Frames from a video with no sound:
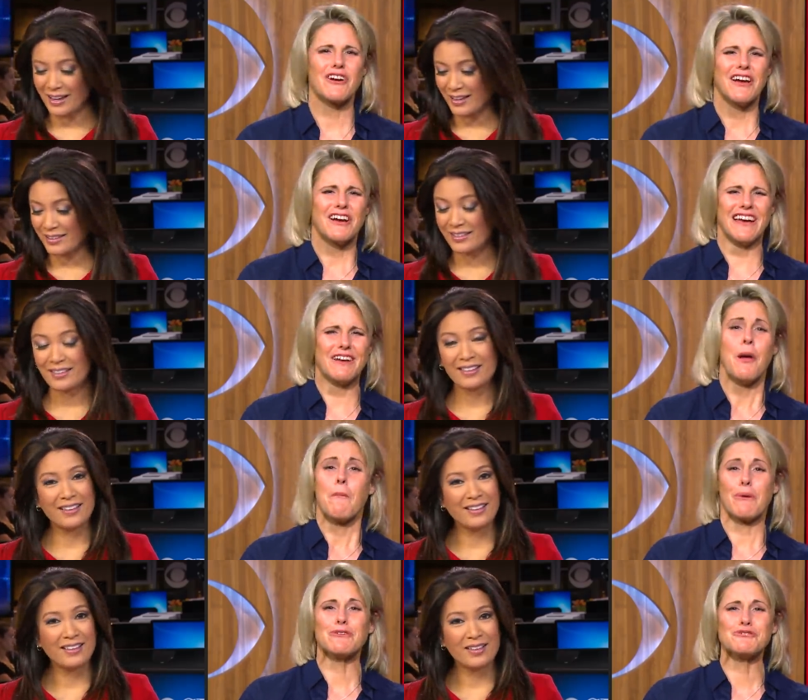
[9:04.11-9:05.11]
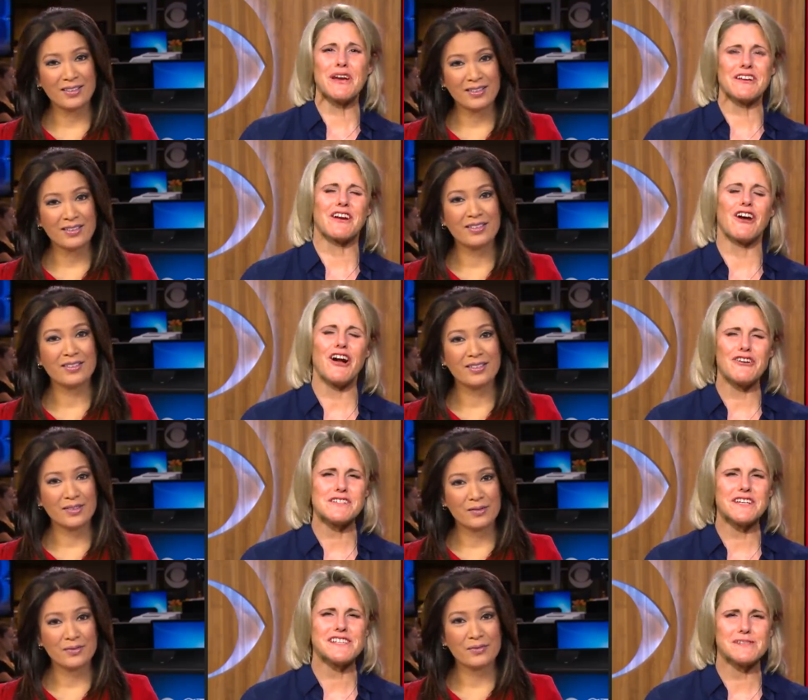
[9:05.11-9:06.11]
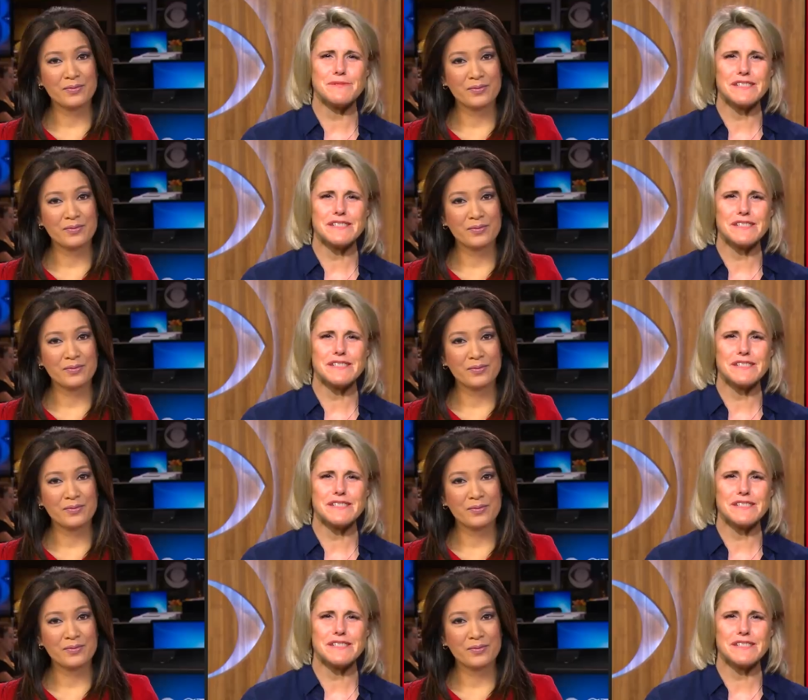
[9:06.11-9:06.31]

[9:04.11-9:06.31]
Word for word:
Speaker 1: yes. Protracted. Congress needs to be